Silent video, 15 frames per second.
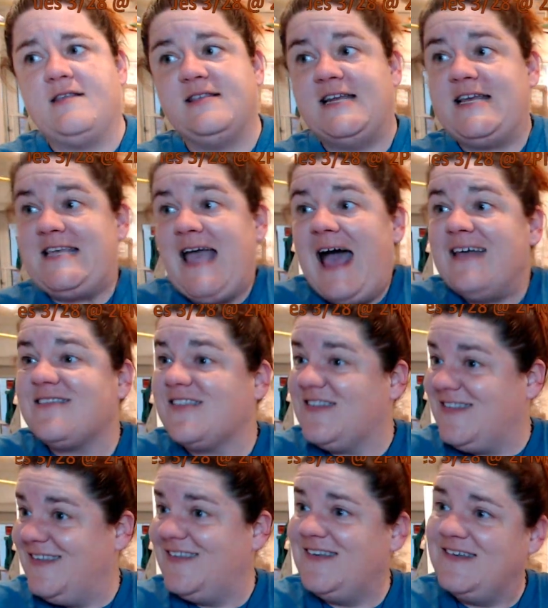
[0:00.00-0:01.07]
Yes,
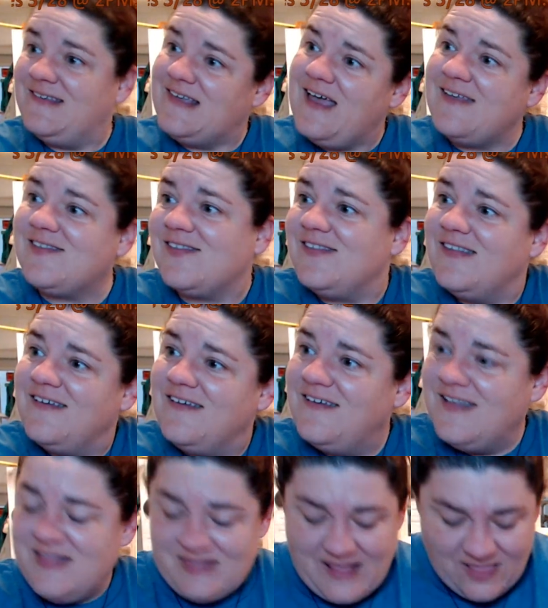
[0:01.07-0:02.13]
yes.
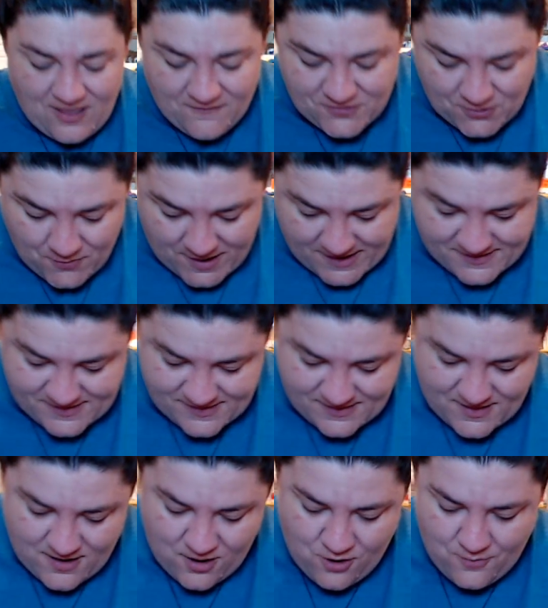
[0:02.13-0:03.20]
They love toys.
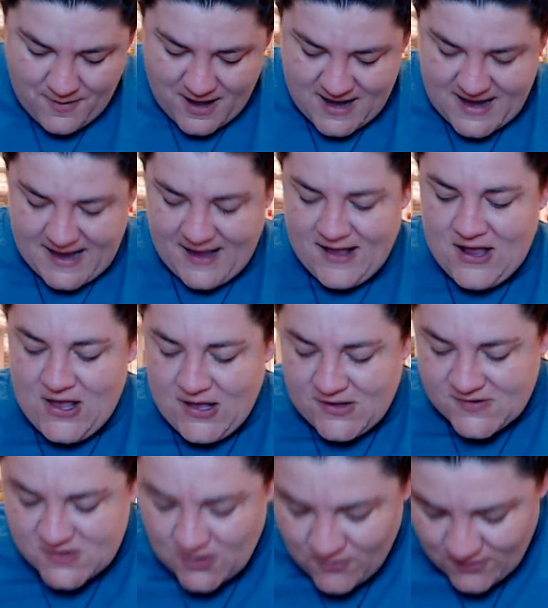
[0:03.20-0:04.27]
Oh my.
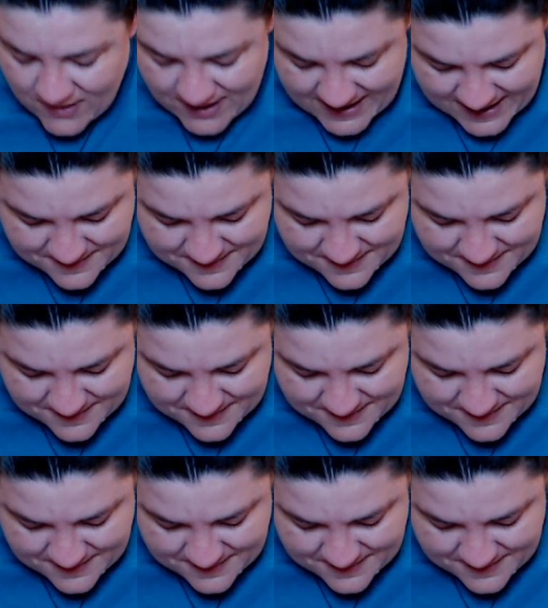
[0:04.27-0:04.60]
So I am